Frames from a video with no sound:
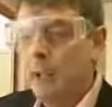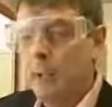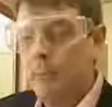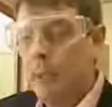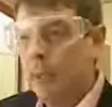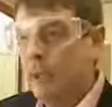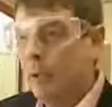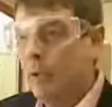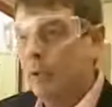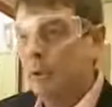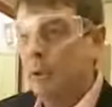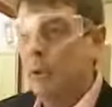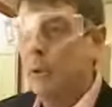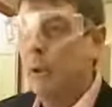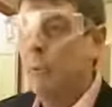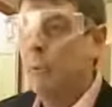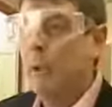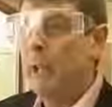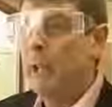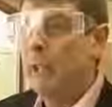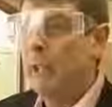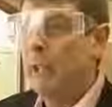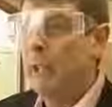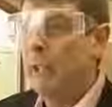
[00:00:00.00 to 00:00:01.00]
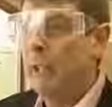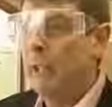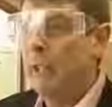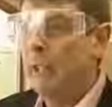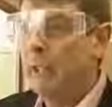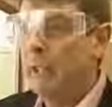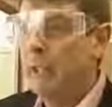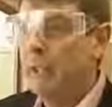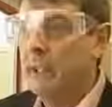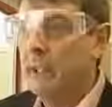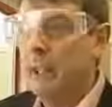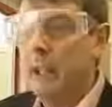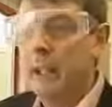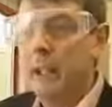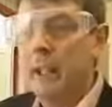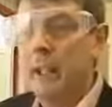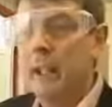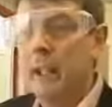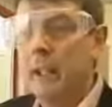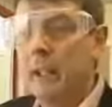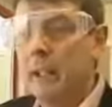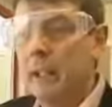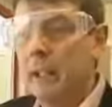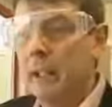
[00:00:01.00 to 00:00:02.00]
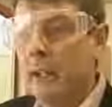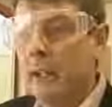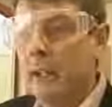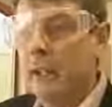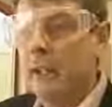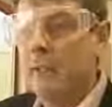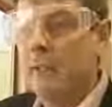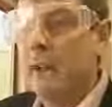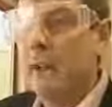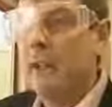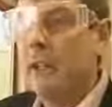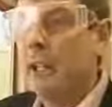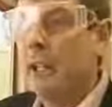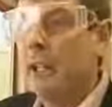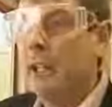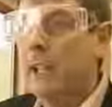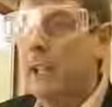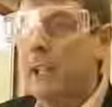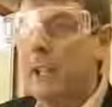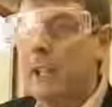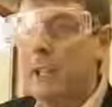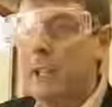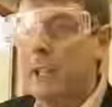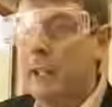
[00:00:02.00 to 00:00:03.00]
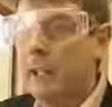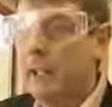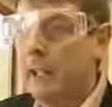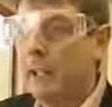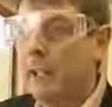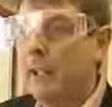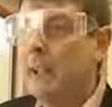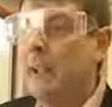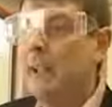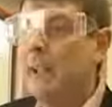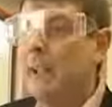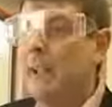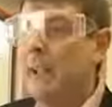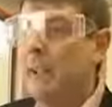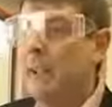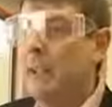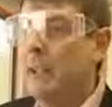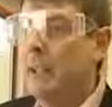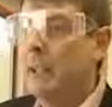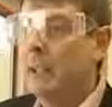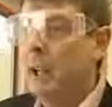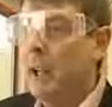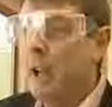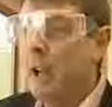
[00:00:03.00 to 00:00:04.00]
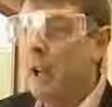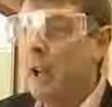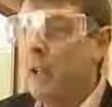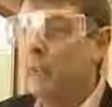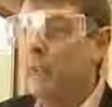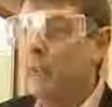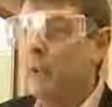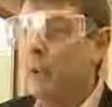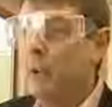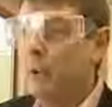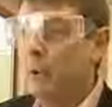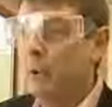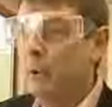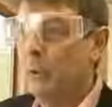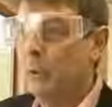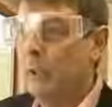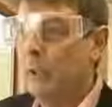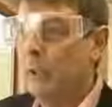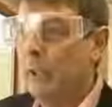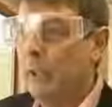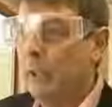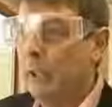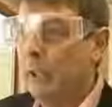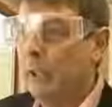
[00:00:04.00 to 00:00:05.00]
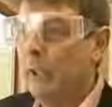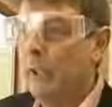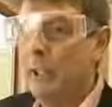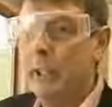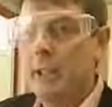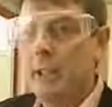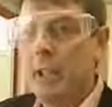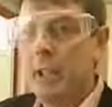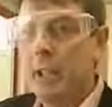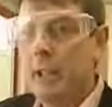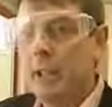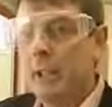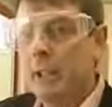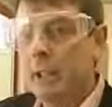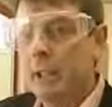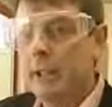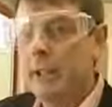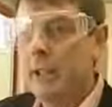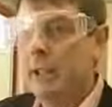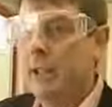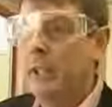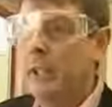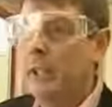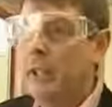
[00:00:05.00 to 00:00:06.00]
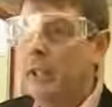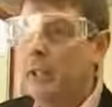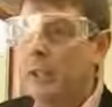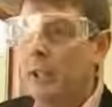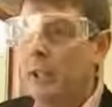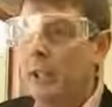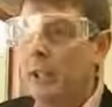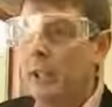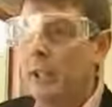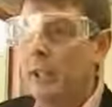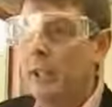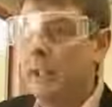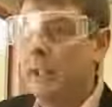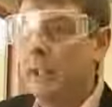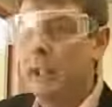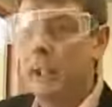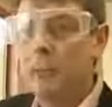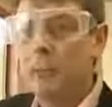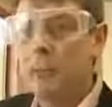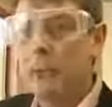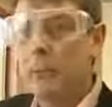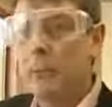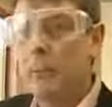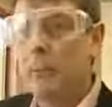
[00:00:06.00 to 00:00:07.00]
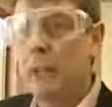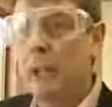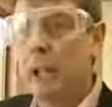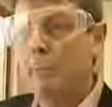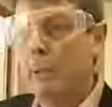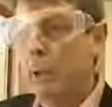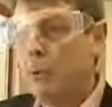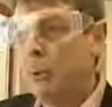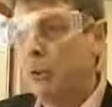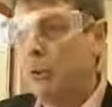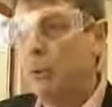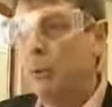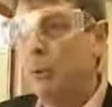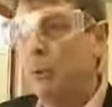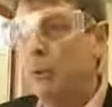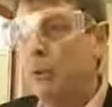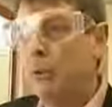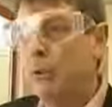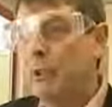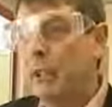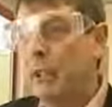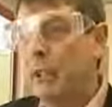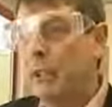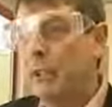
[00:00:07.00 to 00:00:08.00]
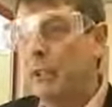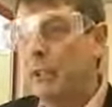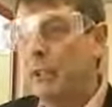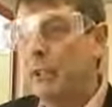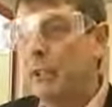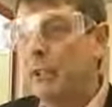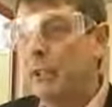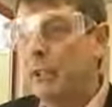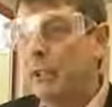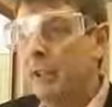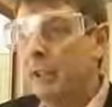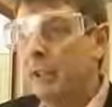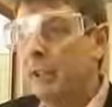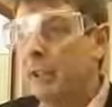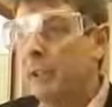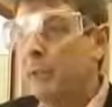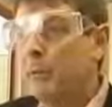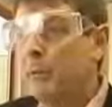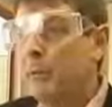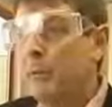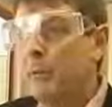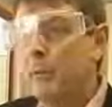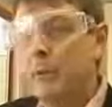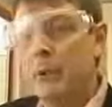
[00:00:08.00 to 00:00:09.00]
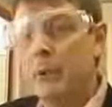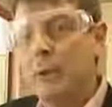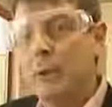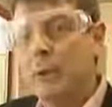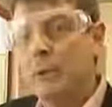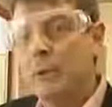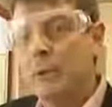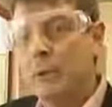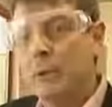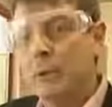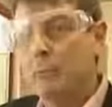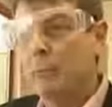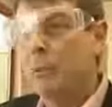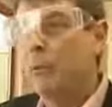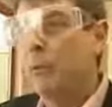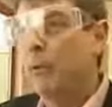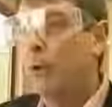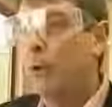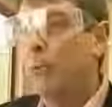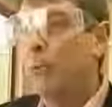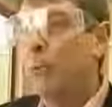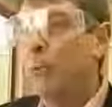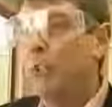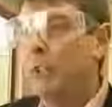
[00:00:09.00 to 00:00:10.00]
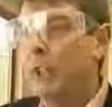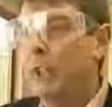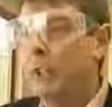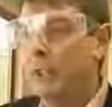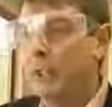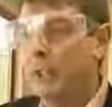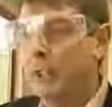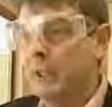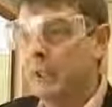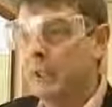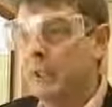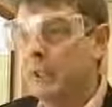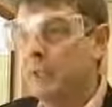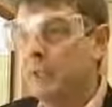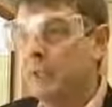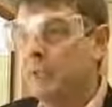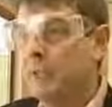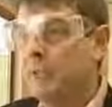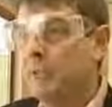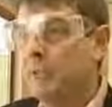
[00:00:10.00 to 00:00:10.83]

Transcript: The petrol that we're making is a very clean designer fuel, and it's targeted initially at people in the motorsport sector for use in performance engines.